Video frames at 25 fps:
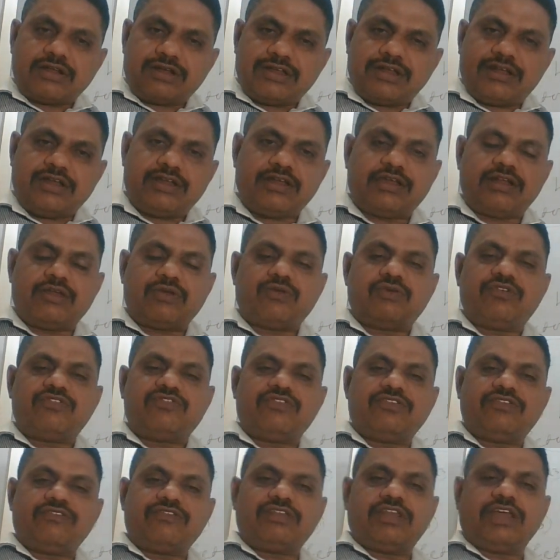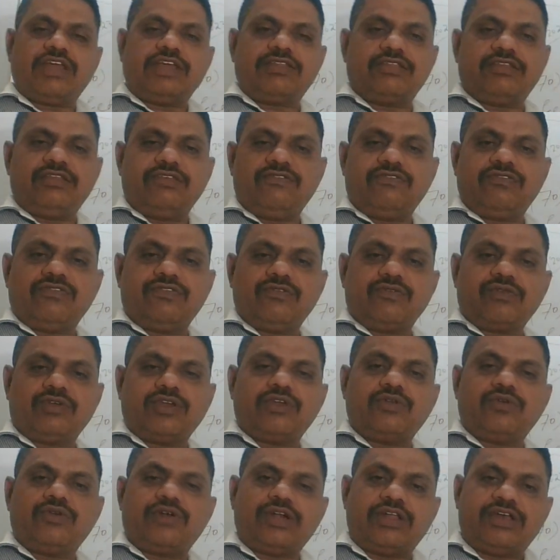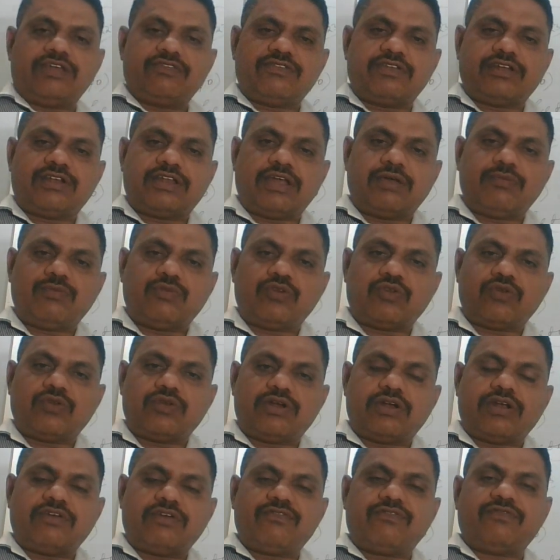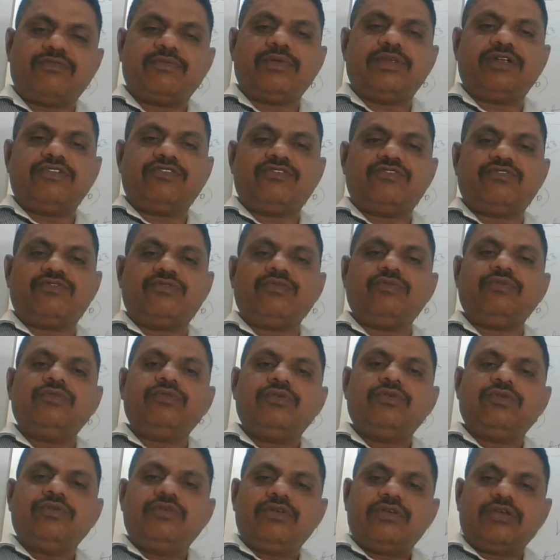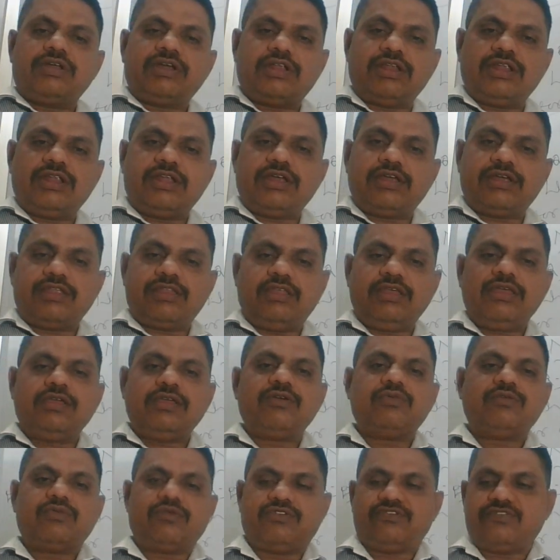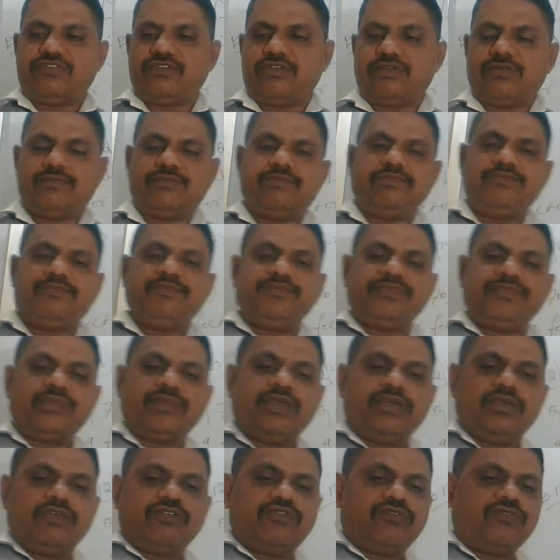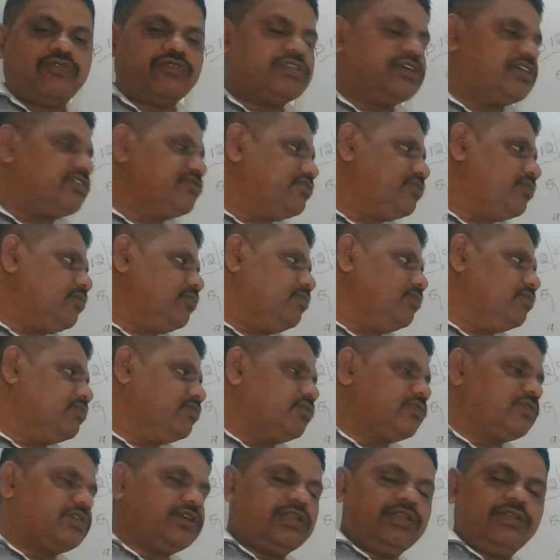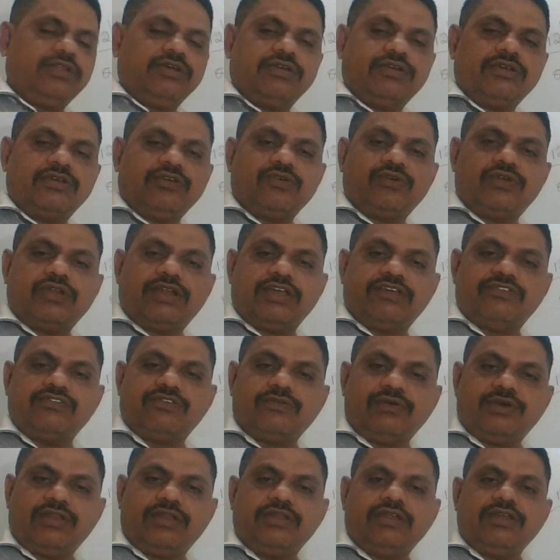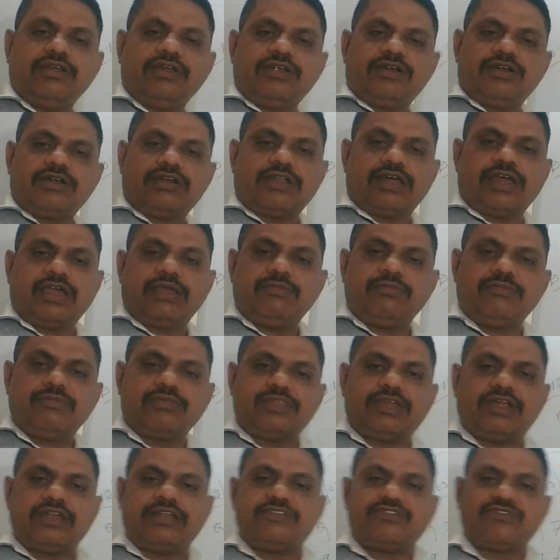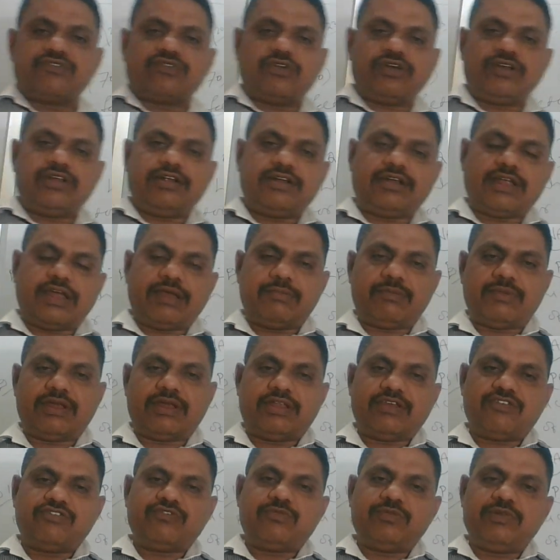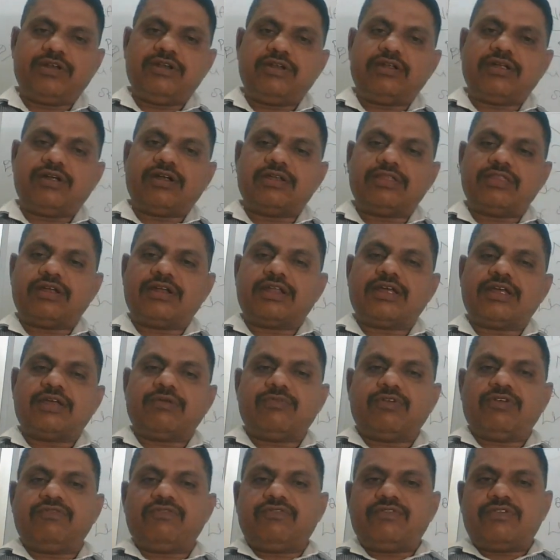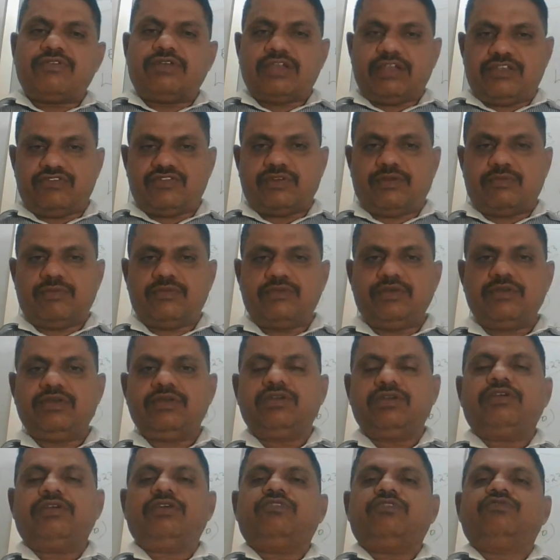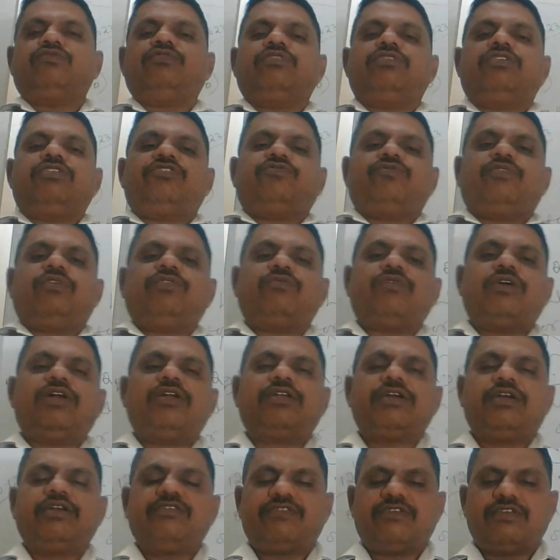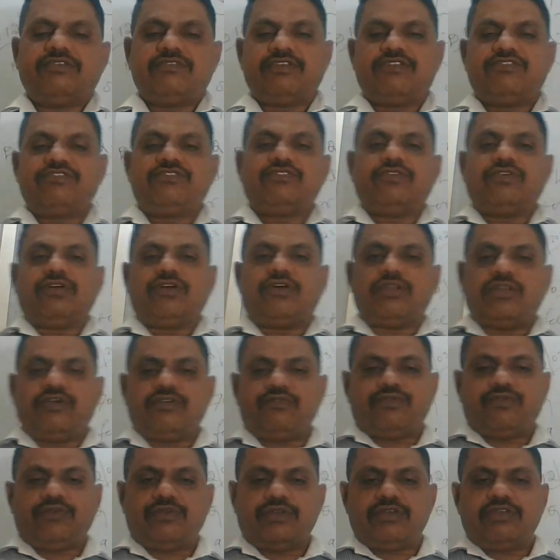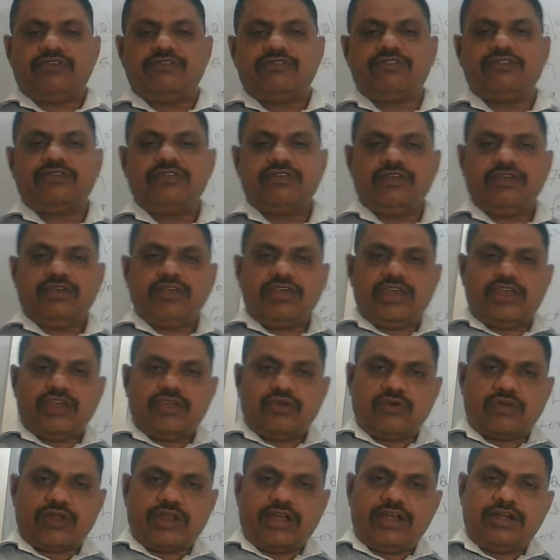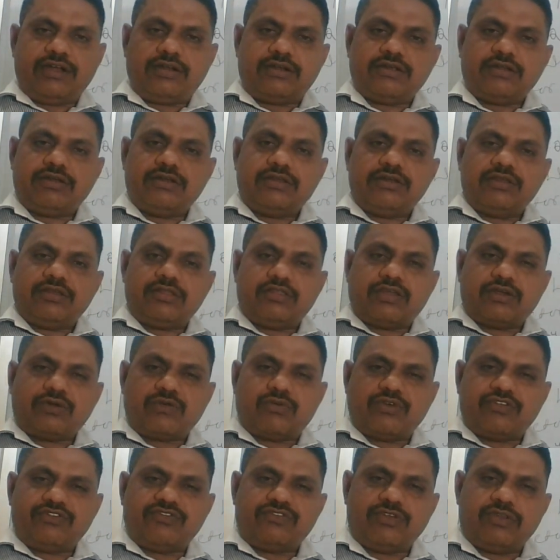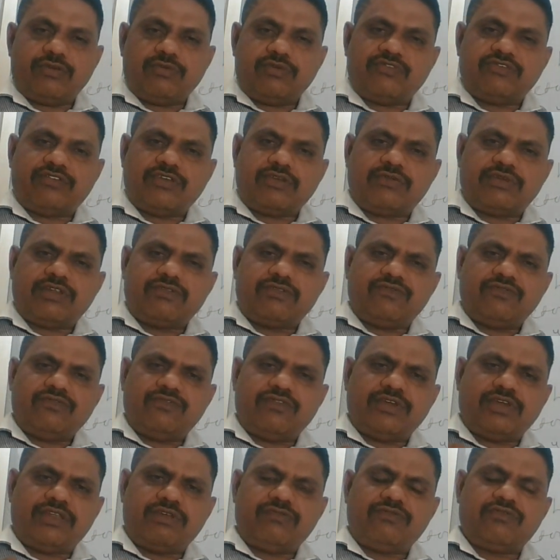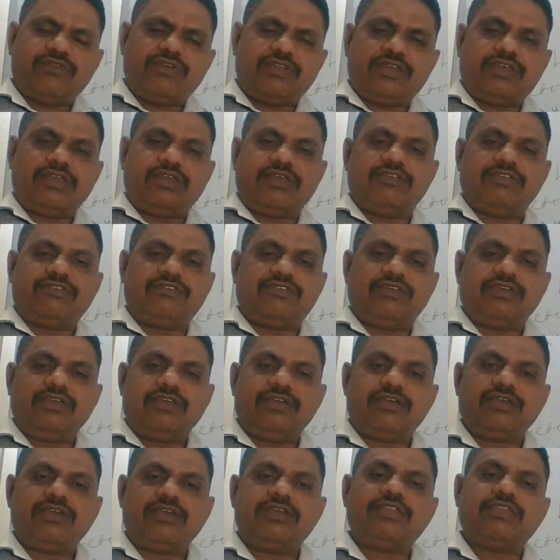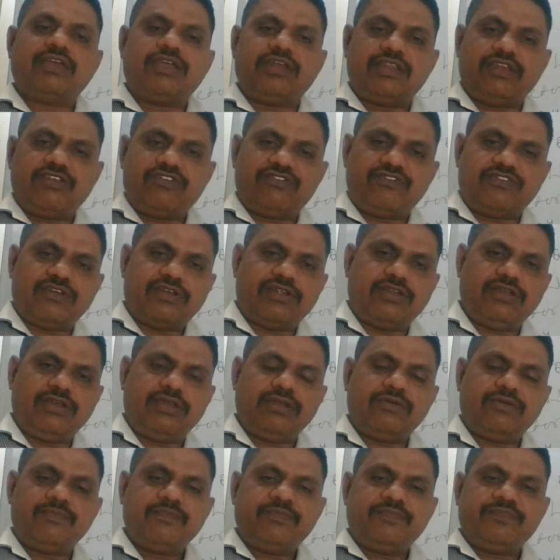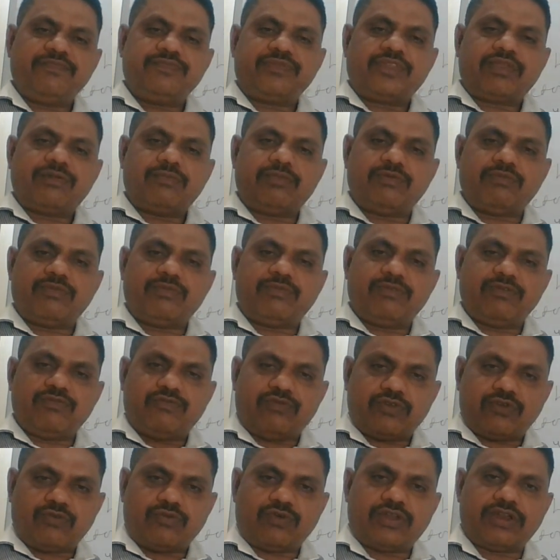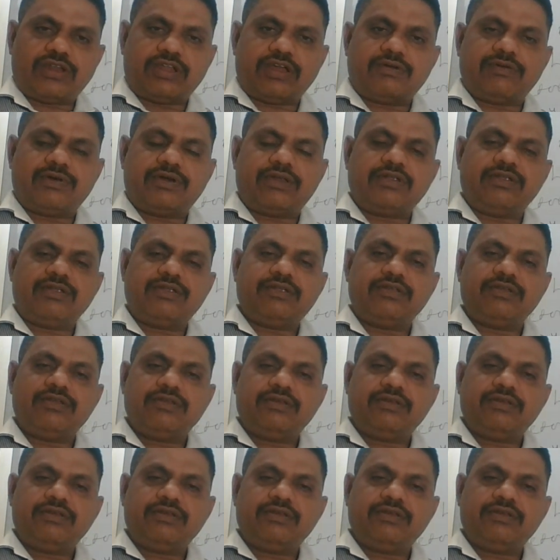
critical questions like this, you can utilize the time 1.5 minutes to clear the question. So that's how you can utilize your time. That is called a time management at the time of exam. So that's why what I suggest all of you is you write the question whichever is very easy in the initially, maybe before 1 hour.